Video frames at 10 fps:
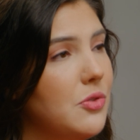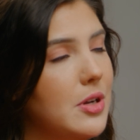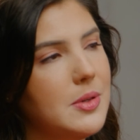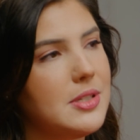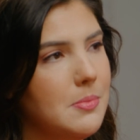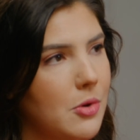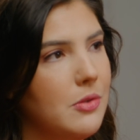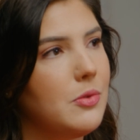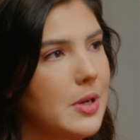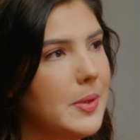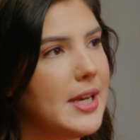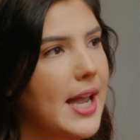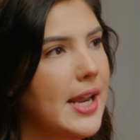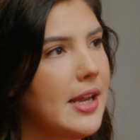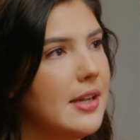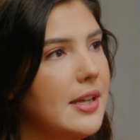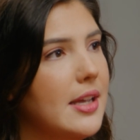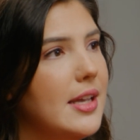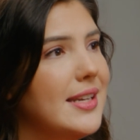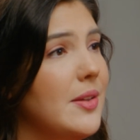frequent to more frequent headache.
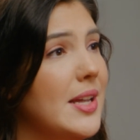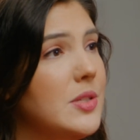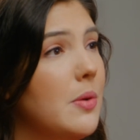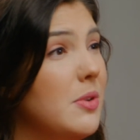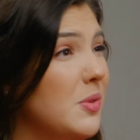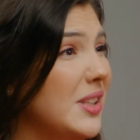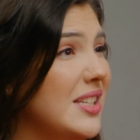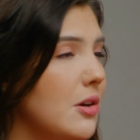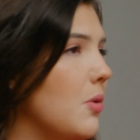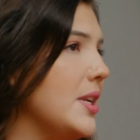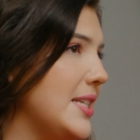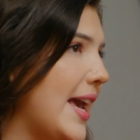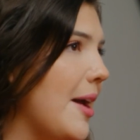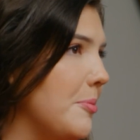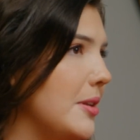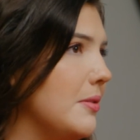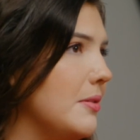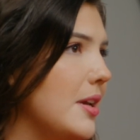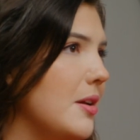Now that's what we really don't want to happen,